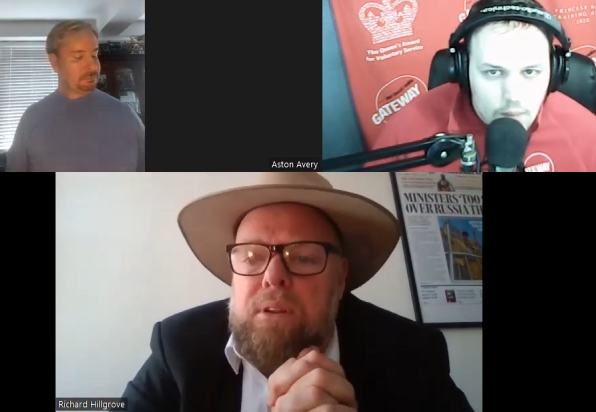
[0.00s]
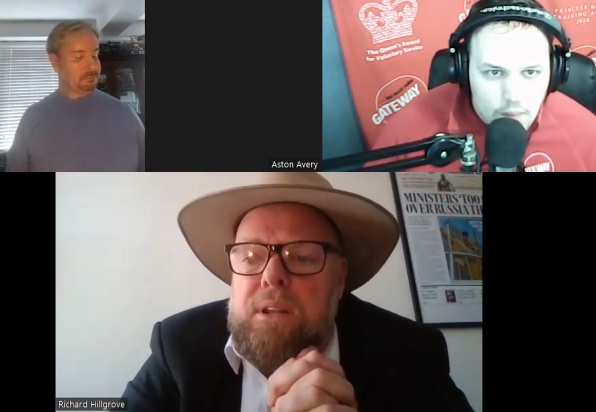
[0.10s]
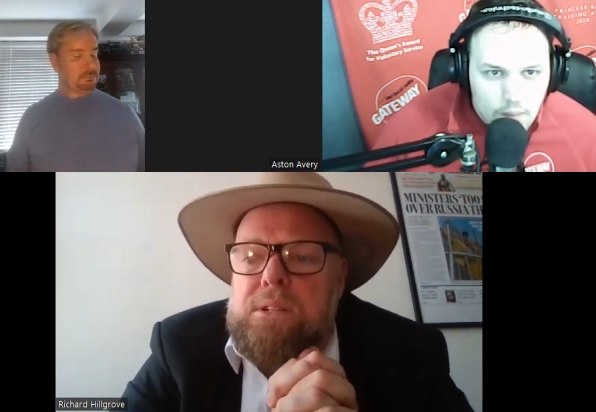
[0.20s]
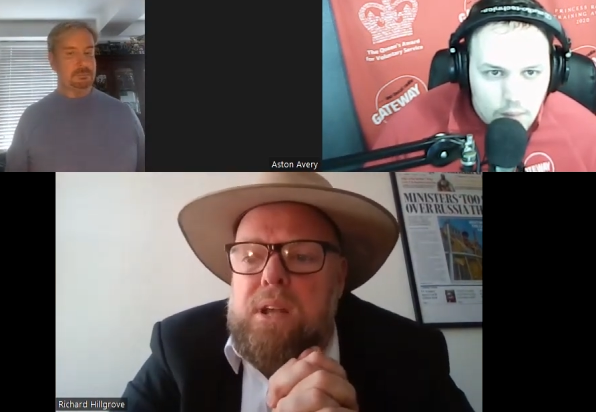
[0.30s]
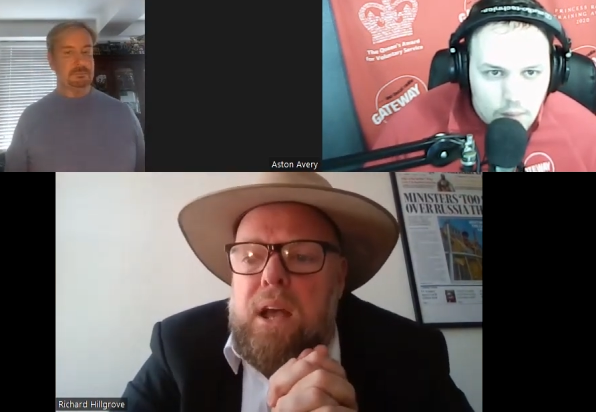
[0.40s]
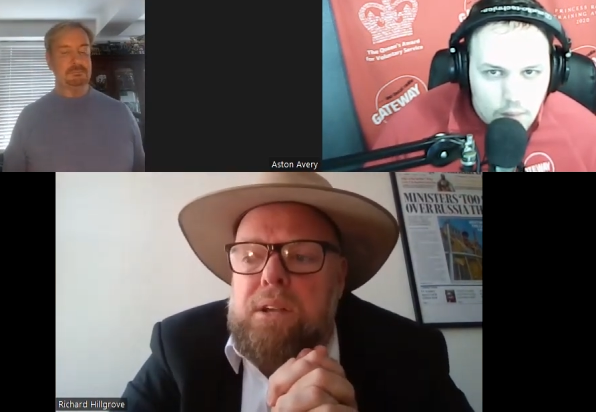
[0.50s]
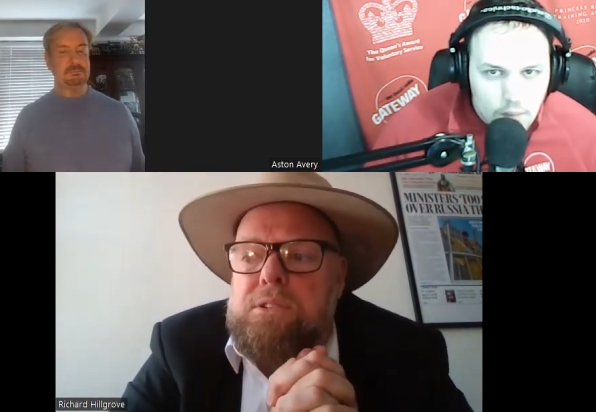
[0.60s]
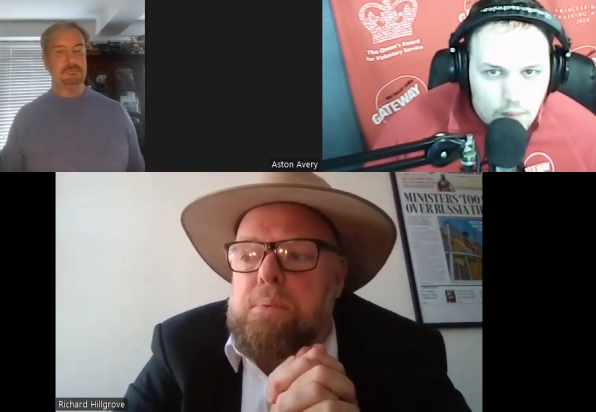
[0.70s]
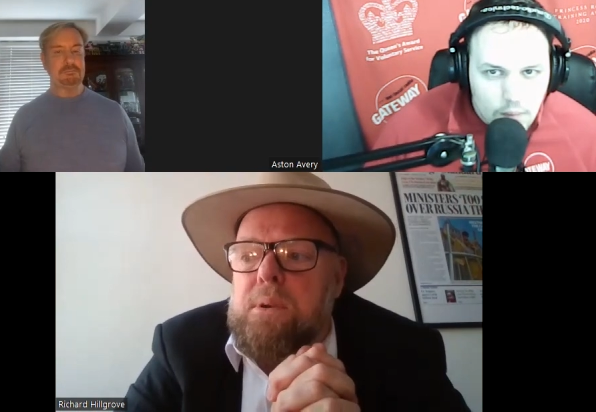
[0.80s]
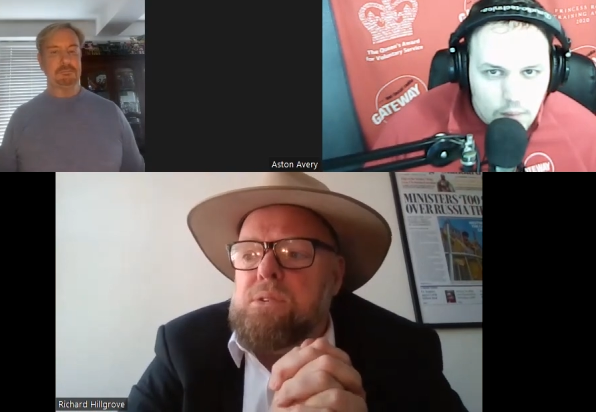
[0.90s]
Speaker 1: are feeling attacked
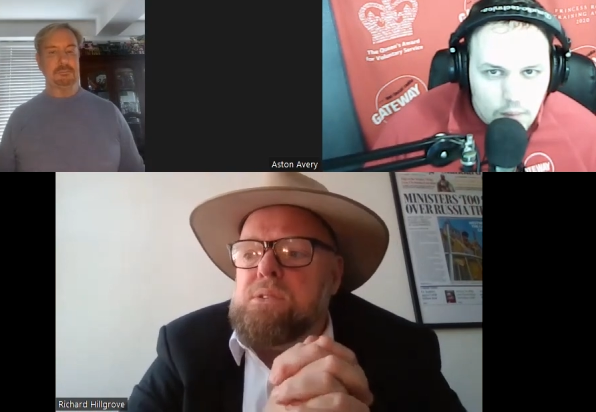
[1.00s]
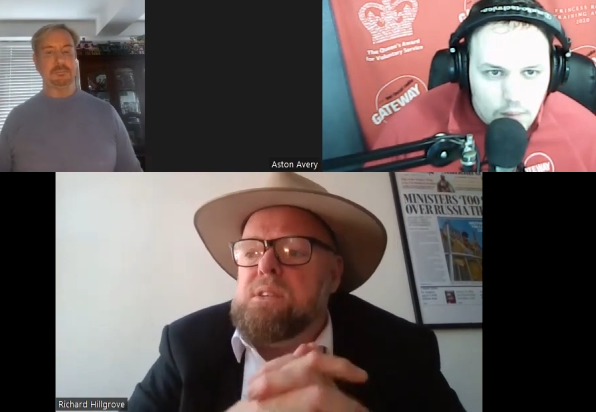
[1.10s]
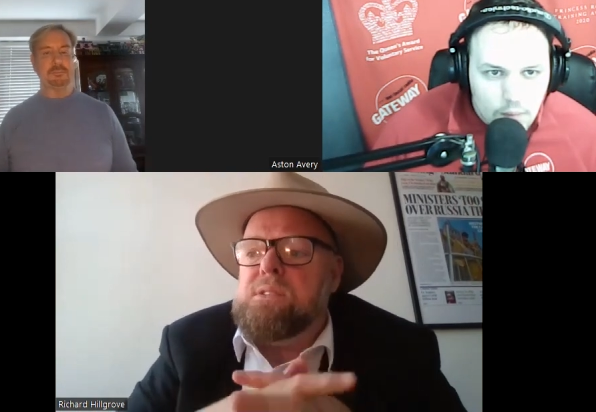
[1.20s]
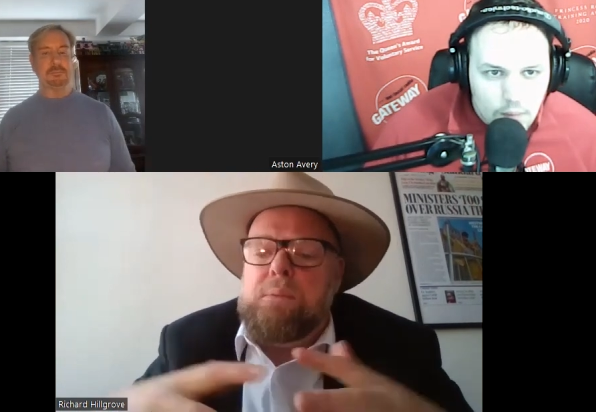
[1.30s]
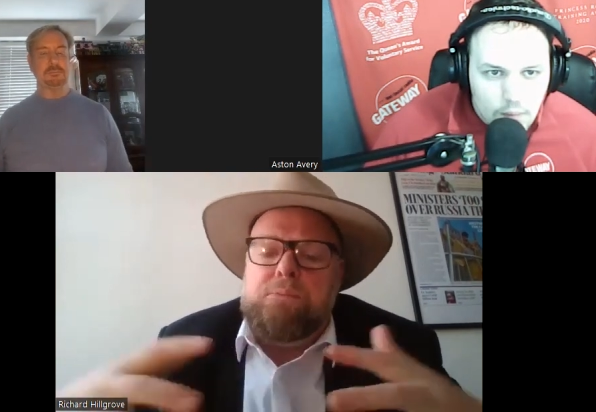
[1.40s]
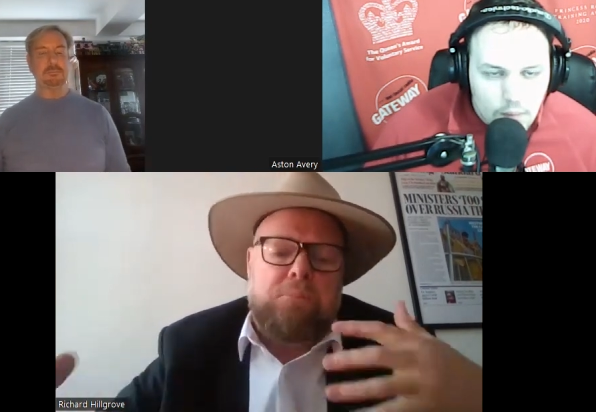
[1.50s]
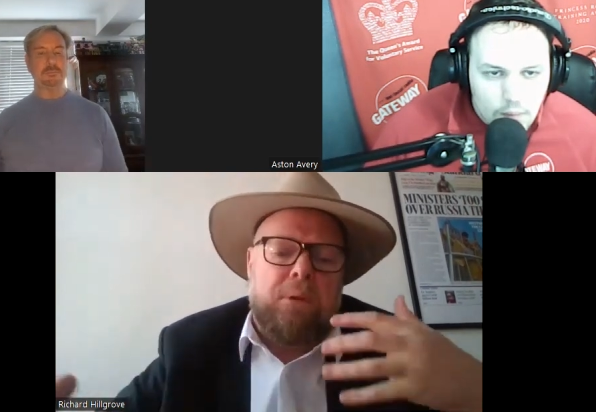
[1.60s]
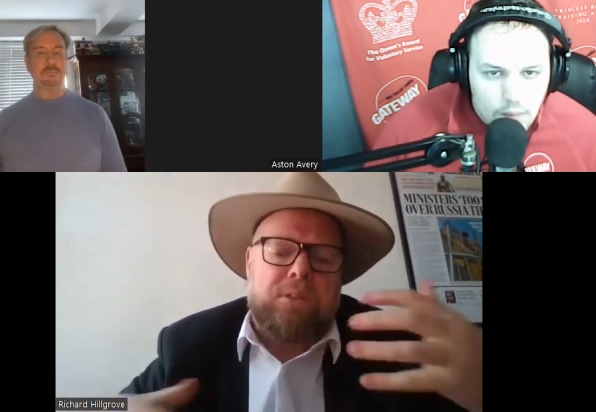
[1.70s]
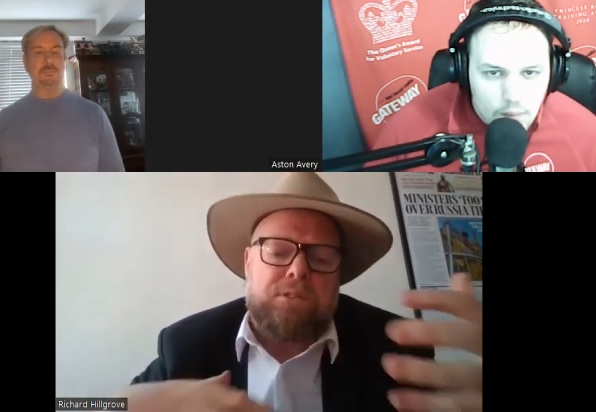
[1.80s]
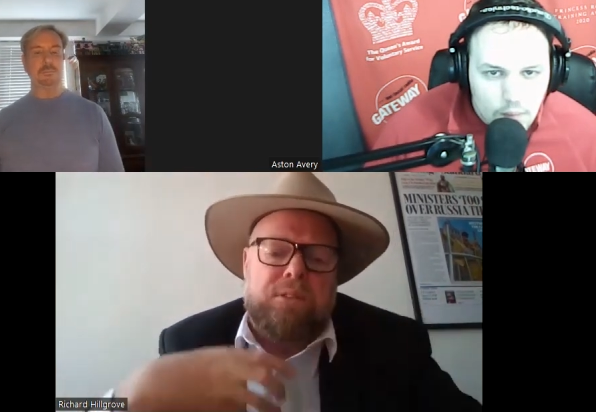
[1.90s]
because there seems to be
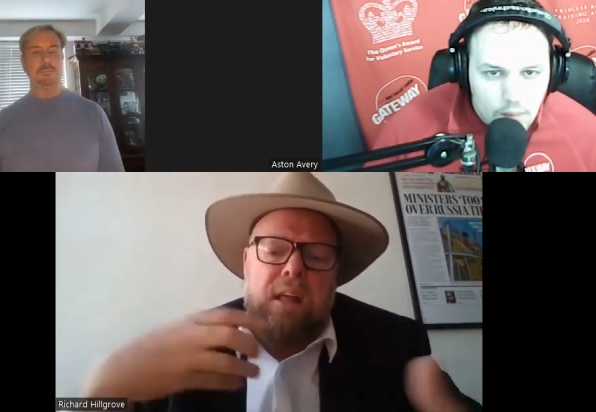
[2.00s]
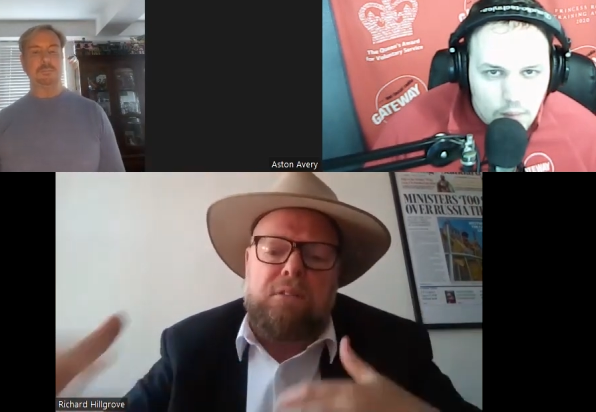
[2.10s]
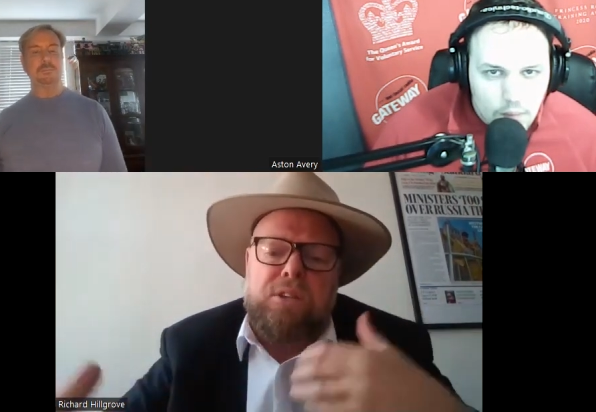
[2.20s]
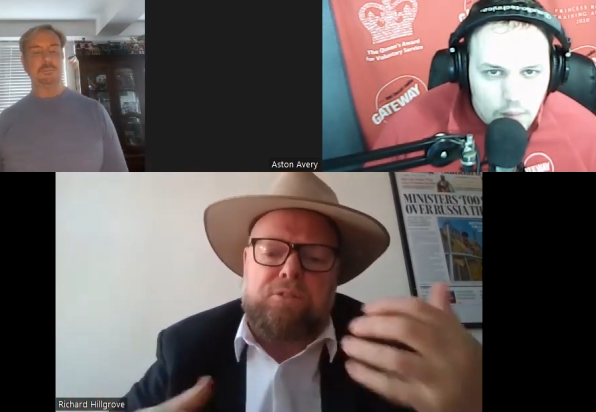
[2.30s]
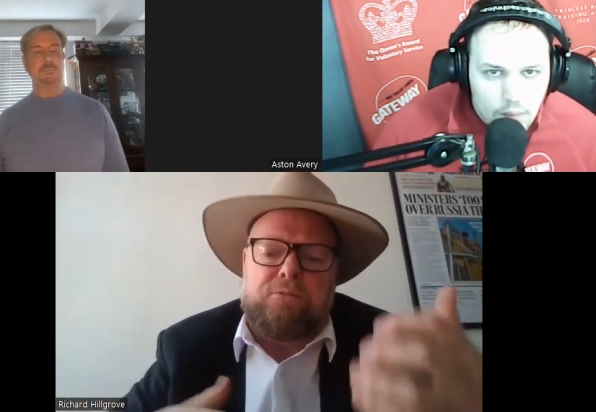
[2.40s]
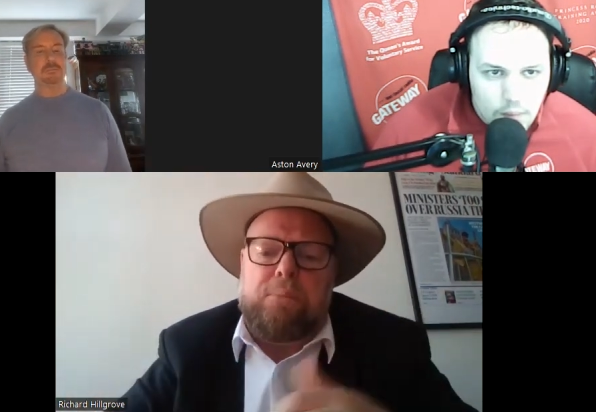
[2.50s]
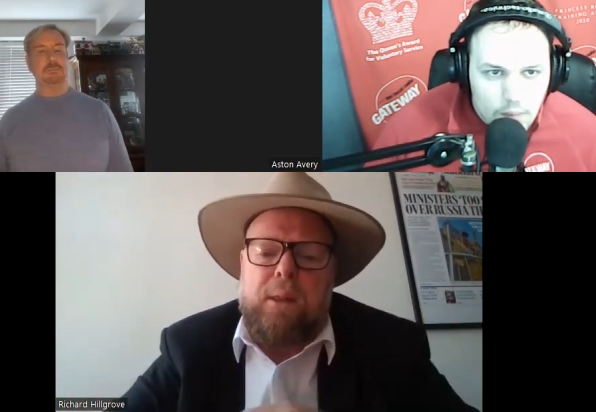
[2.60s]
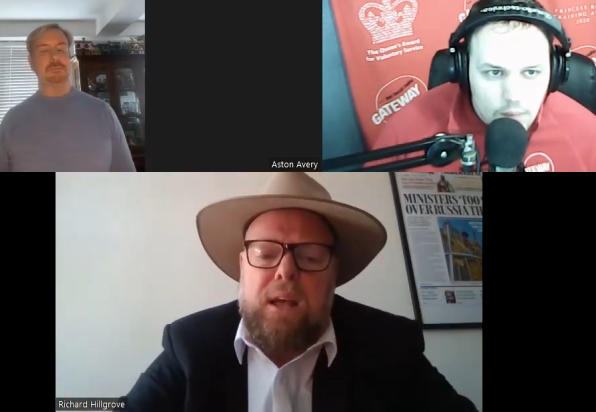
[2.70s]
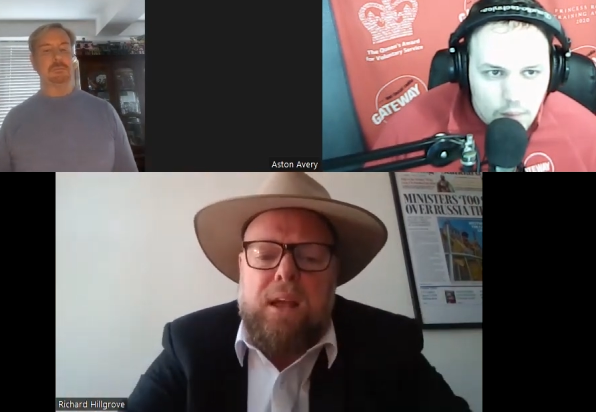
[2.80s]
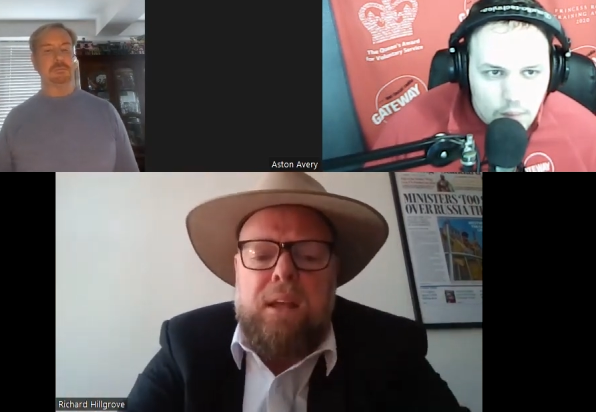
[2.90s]
this narrative
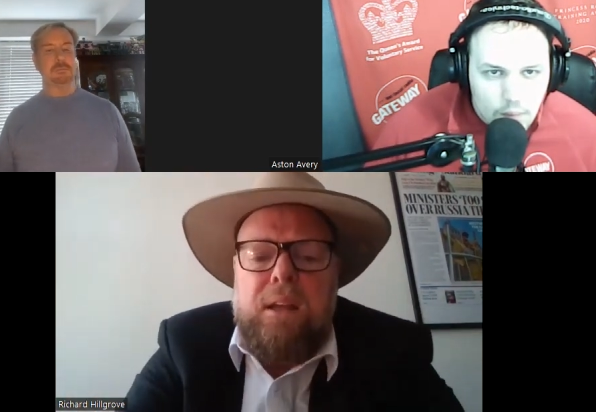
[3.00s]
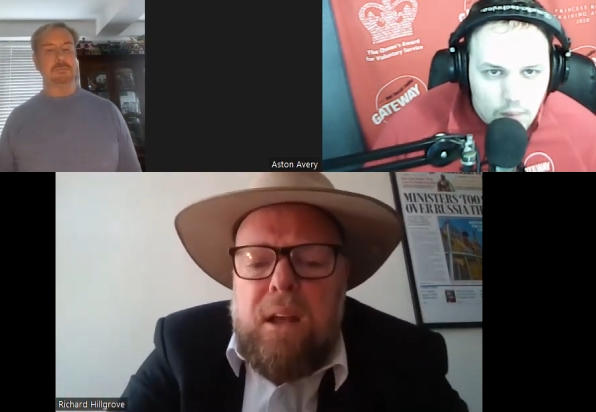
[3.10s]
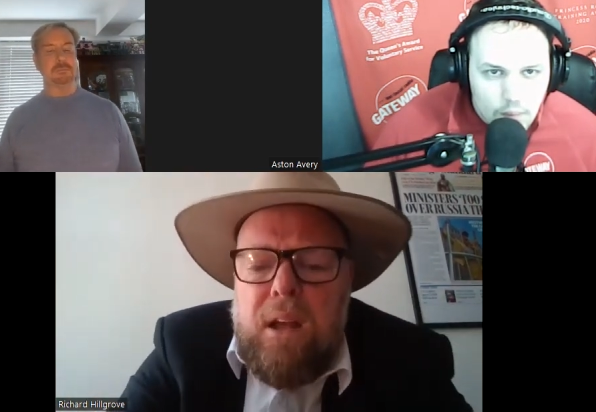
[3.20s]
play